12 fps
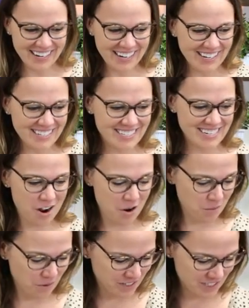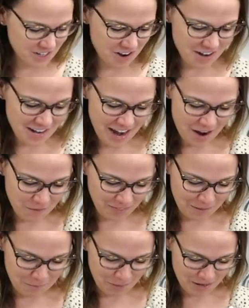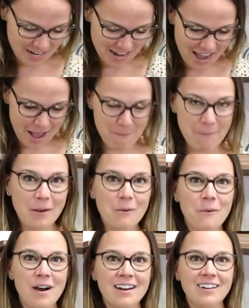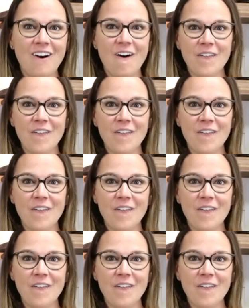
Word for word: So we're starting out with a pretty epic one called